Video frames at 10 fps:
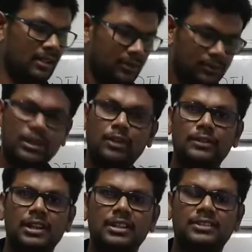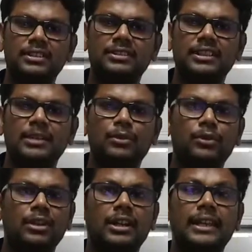So now we are discussing
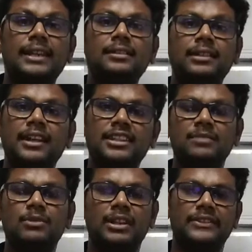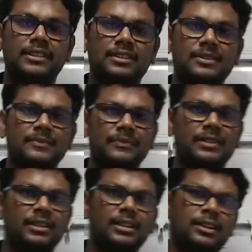about intangible assets.
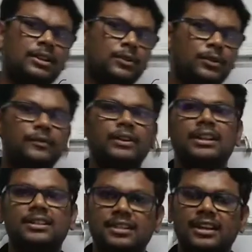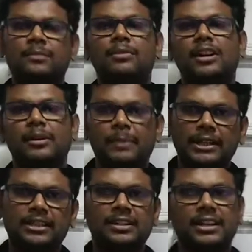Goodwill, trademark,
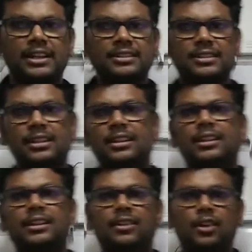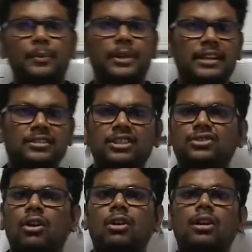patent rights, copyrights, these
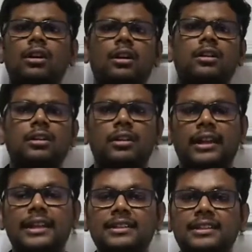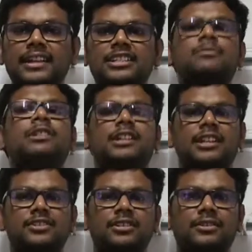all are intangible in
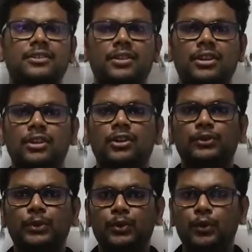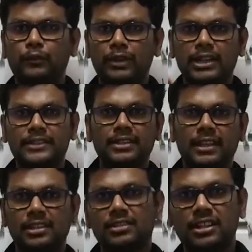nature. So goodwill is
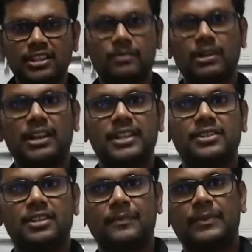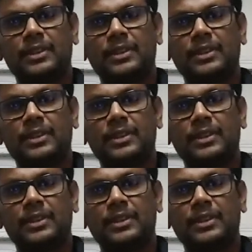intangible in nature.